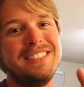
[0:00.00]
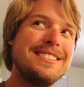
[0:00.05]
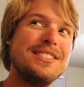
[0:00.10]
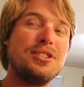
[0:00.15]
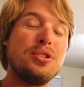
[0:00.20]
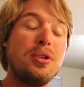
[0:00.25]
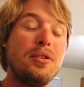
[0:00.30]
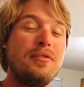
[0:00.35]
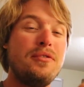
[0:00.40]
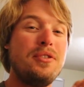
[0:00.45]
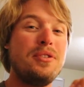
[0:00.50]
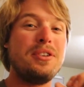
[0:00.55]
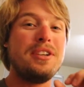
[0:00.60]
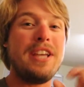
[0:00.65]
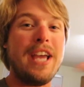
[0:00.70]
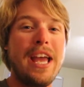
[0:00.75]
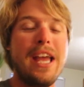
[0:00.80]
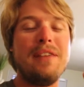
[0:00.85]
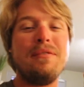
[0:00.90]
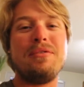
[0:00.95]
So if you're
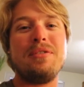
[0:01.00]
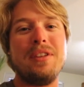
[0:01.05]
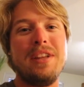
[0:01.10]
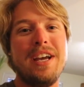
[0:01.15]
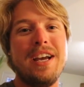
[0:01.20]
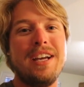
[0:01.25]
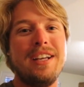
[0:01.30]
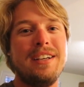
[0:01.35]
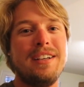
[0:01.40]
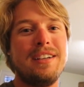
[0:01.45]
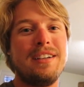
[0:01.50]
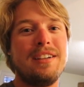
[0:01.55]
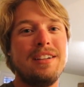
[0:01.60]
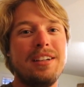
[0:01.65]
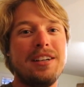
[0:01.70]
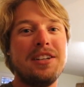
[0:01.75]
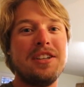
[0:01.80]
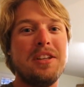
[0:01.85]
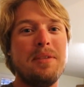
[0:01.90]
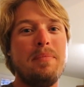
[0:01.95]
game for that,
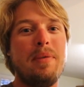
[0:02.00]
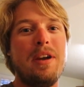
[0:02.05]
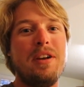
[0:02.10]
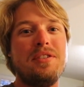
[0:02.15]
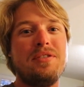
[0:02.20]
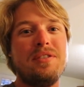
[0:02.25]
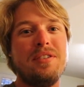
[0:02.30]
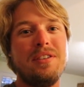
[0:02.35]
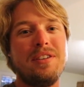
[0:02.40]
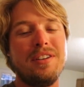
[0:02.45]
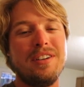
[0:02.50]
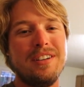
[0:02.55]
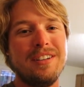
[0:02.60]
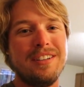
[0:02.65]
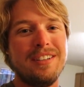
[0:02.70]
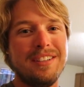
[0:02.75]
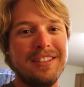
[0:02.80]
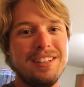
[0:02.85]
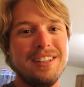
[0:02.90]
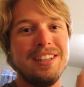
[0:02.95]
click on the
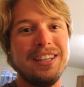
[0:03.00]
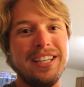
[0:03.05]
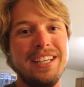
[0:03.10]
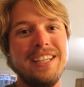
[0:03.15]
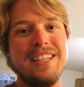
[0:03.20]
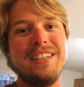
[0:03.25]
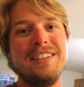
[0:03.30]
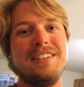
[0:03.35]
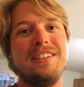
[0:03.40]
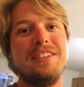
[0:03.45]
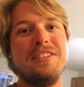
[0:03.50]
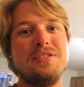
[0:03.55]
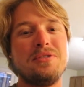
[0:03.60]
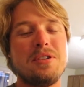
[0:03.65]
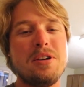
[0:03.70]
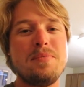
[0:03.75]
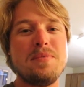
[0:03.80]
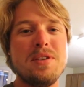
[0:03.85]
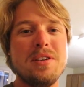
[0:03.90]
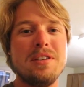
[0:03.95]
Patreon link in the
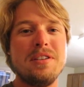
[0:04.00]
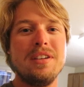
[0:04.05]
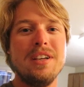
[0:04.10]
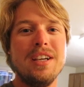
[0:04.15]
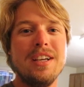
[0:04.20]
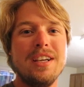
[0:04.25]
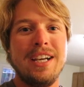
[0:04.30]
description.